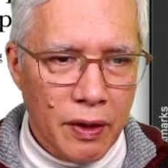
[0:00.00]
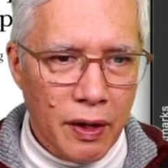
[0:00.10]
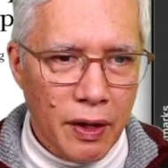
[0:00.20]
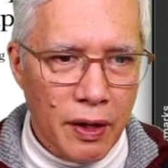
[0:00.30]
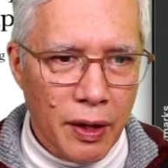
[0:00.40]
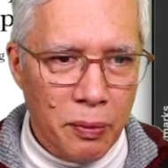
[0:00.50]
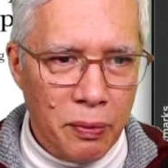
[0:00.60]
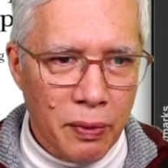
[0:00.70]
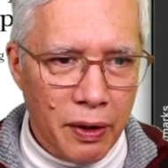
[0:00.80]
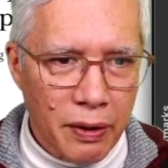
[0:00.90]
and I
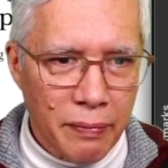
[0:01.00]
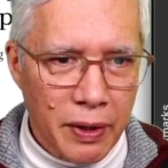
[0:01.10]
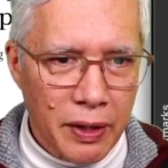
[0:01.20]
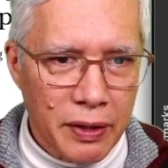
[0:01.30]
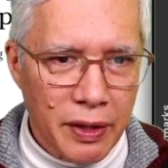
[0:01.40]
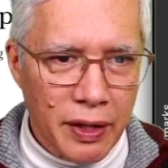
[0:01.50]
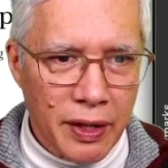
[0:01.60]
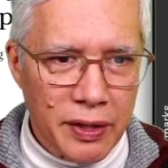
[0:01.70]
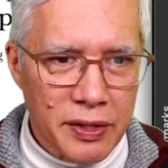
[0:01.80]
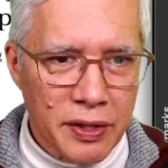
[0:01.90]
recommend
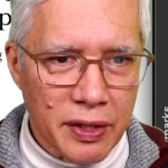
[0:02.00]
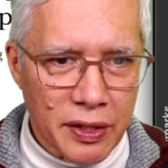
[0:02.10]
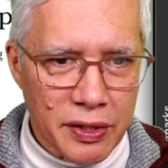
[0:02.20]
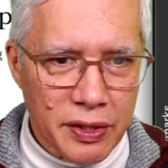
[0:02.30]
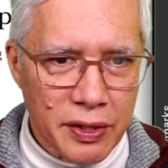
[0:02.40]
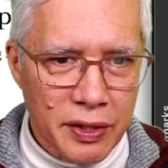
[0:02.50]
against this.